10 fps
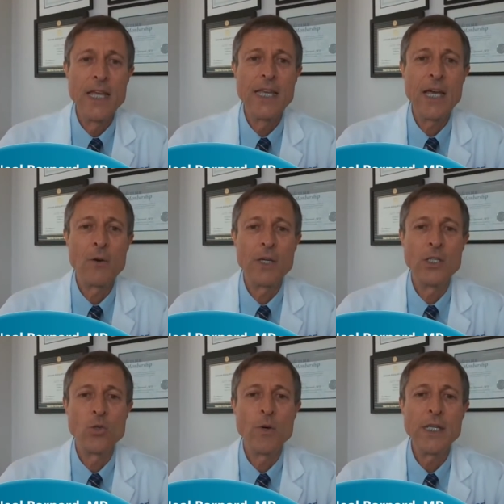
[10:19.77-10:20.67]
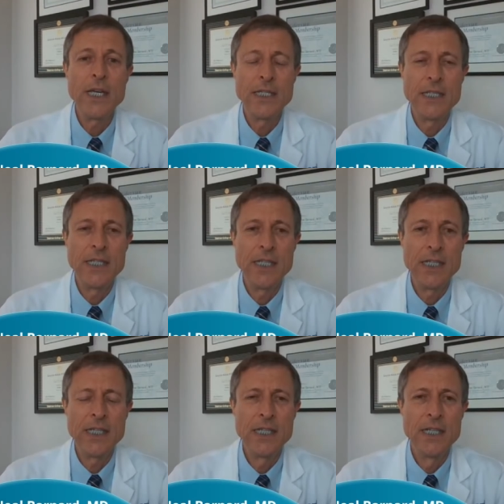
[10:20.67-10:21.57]
Now, in
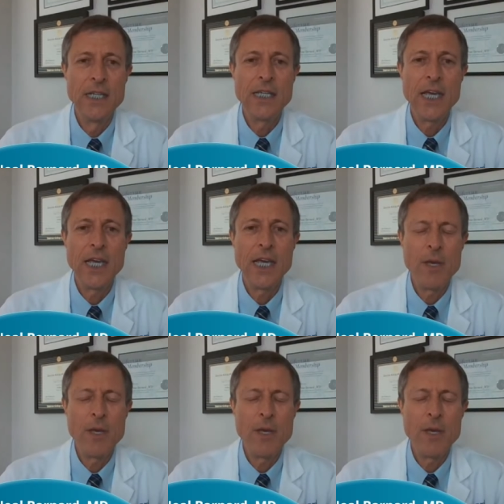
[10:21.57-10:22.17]
2018, the